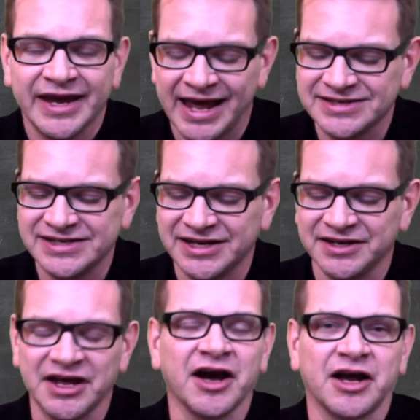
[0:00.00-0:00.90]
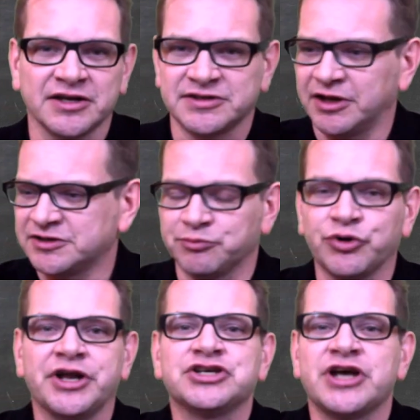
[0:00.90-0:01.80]
Keynesian uh, is, a, is, a,
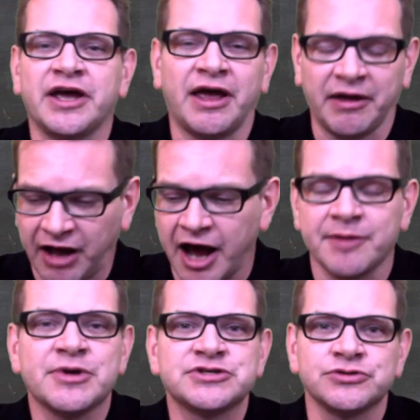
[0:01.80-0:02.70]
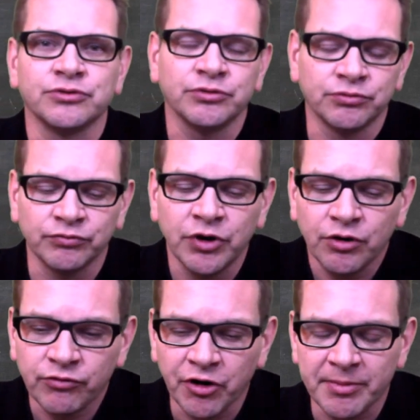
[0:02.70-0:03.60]
British economist who, who
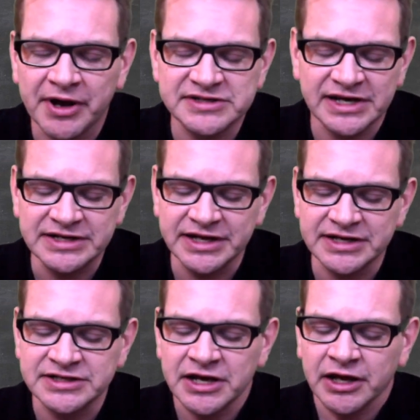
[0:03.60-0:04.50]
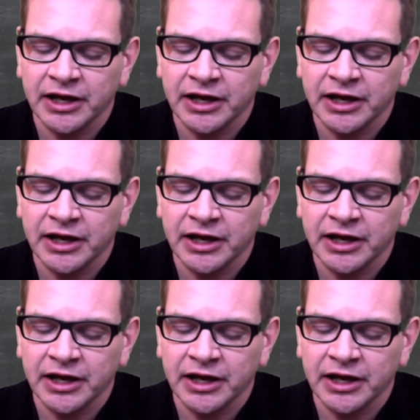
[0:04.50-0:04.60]
wrote about his ideas